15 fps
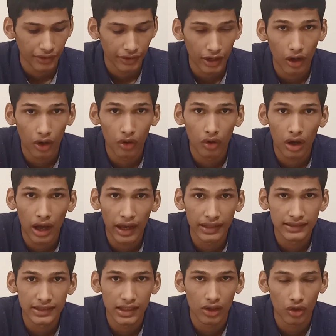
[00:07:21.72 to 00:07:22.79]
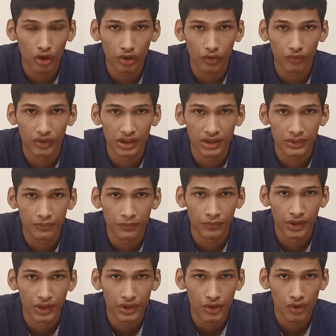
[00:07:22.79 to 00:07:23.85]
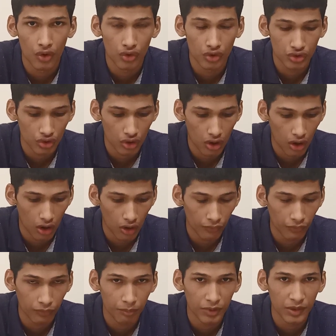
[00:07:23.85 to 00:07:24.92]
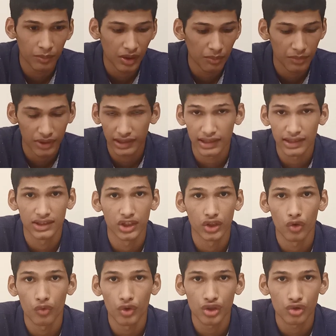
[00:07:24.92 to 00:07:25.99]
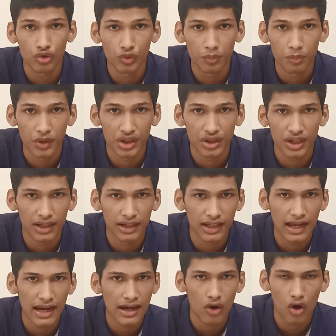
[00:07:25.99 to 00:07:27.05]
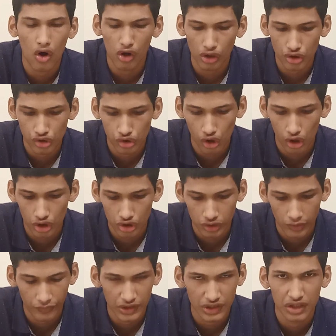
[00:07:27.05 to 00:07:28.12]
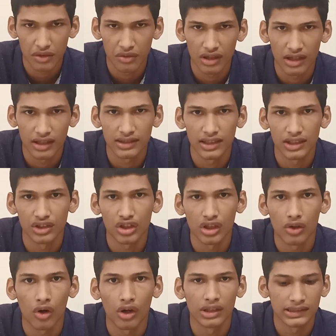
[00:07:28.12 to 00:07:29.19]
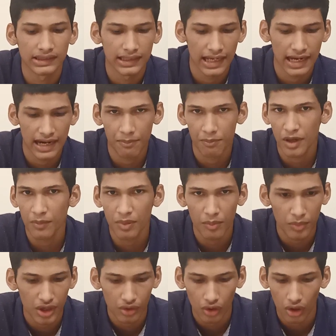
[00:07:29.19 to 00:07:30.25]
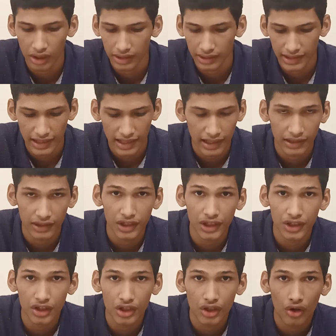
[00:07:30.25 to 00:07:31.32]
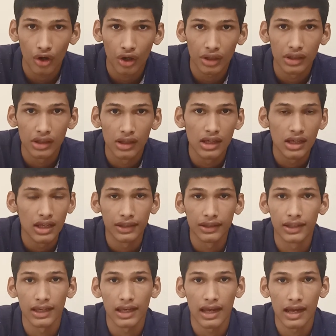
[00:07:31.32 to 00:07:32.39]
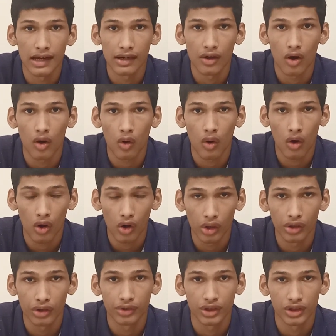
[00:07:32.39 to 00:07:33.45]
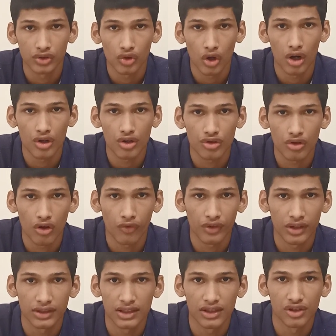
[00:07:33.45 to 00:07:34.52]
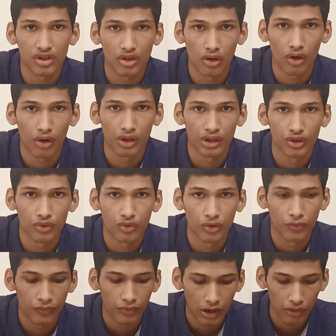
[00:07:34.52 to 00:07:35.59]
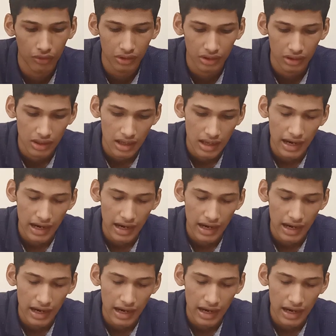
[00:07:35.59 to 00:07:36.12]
Now I see a lot of these videos of people making zero waste toothpaste and they add all sorts of essential oils. They add peppermint oil, they add tea tree oil, they add all the sorts of essential oil you could find,